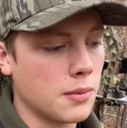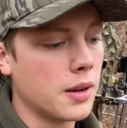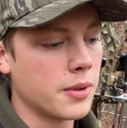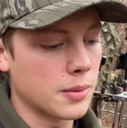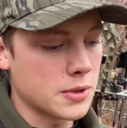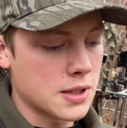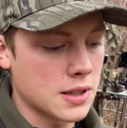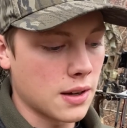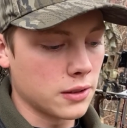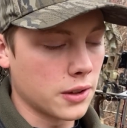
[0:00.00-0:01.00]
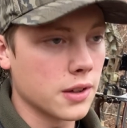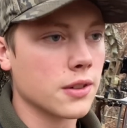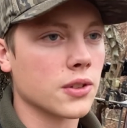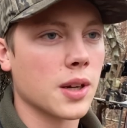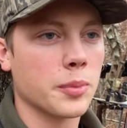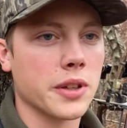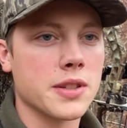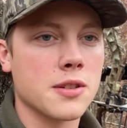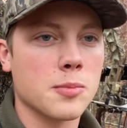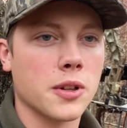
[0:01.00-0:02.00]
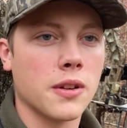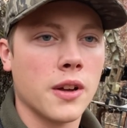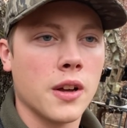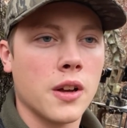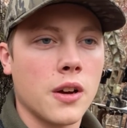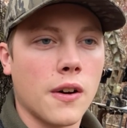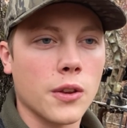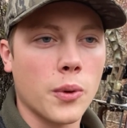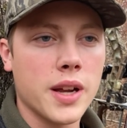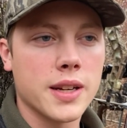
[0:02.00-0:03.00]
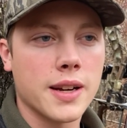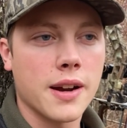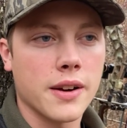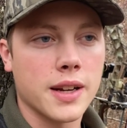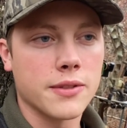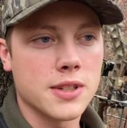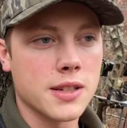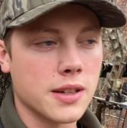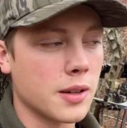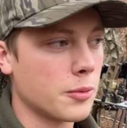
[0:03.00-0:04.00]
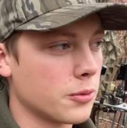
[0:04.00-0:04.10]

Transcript: Maybe I'm just not looking in the right places, but on the way in and out, I haven't seen any.